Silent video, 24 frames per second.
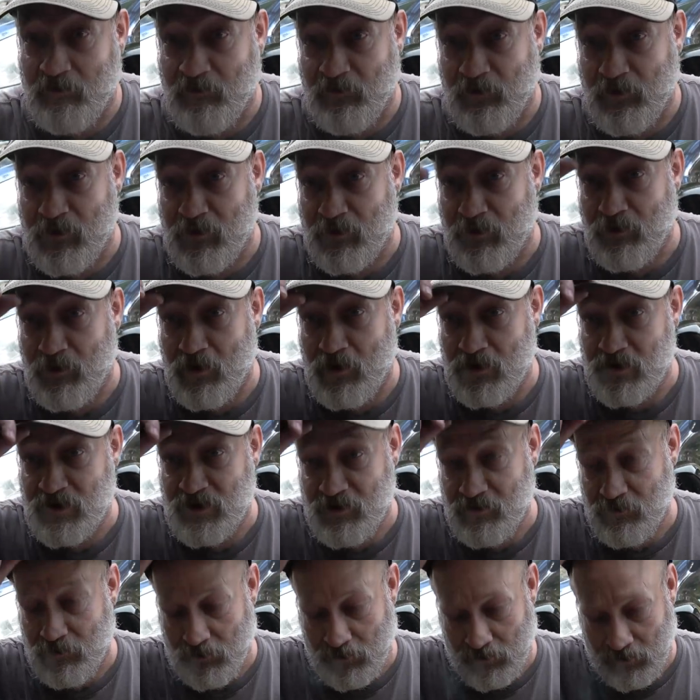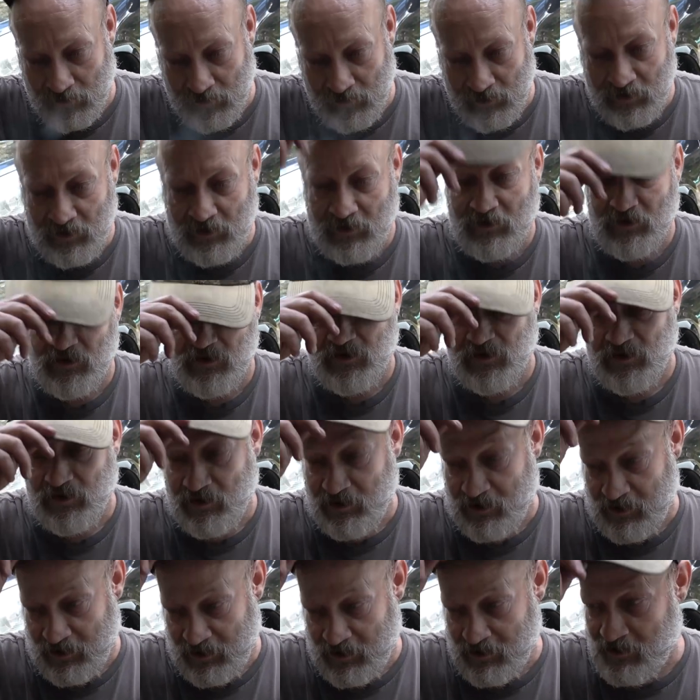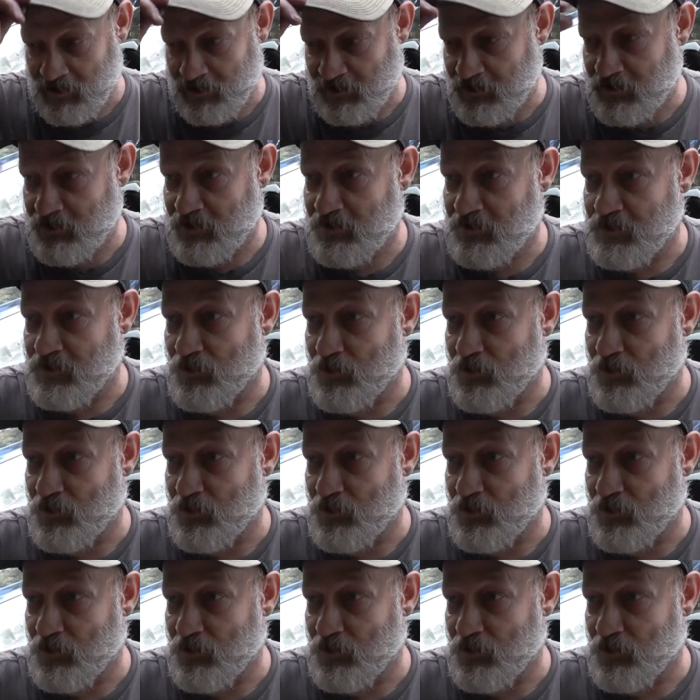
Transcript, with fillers: front of the garage door and the